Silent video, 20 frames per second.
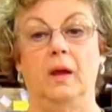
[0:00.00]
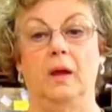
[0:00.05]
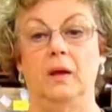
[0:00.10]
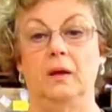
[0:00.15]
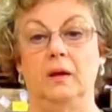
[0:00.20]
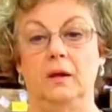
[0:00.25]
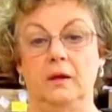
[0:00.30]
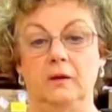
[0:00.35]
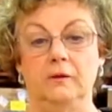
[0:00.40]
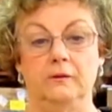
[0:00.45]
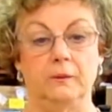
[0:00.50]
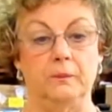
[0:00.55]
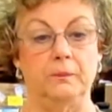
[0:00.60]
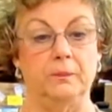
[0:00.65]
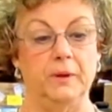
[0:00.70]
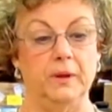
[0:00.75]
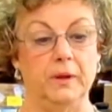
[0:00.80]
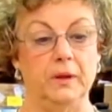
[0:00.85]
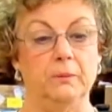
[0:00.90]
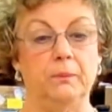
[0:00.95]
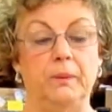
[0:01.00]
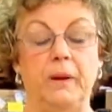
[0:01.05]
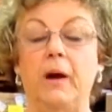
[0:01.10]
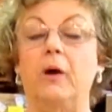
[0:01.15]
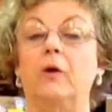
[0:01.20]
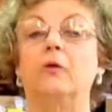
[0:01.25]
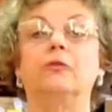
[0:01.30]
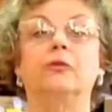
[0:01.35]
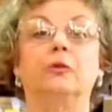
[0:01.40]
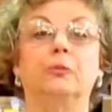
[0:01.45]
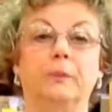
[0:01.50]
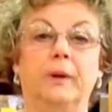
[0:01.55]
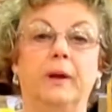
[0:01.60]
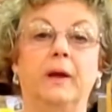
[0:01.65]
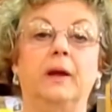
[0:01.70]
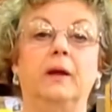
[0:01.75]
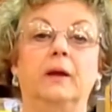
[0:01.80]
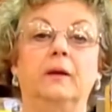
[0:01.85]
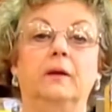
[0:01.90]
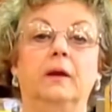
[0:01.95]
and he's a big powerful
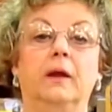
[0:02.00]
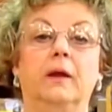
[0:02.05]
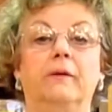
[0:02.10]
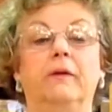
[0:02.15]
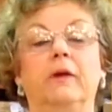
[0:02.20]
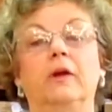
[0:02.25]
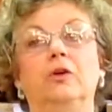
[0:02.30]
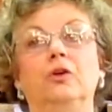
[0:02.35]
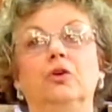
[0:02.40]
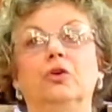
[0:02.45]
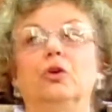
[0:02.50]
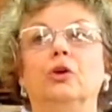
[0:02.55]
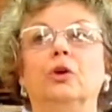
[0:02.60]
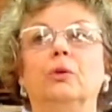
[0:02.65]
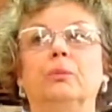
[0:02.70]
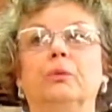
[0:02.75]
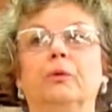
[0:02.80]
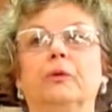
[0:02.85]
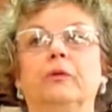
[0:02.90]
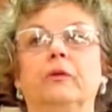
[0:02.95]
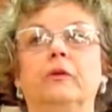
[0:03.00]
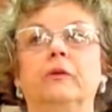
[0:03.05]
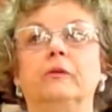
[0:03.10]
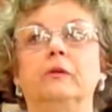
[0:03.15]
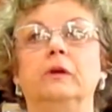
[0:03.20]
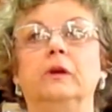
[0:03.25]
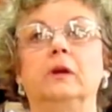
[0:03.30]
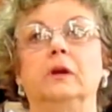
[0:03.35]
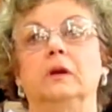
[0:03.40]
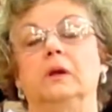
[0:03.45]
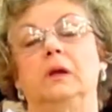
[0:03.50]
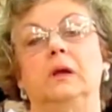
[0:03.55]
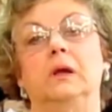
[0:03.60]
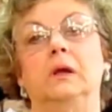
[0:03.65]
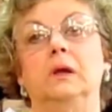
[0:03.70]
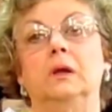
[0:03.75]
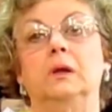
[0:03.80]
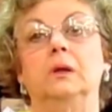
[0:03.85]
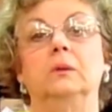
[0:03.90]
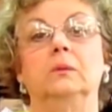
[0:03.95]
man, and then you're going to put this little
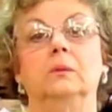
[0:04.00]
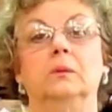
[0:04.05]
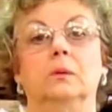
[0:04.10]
kid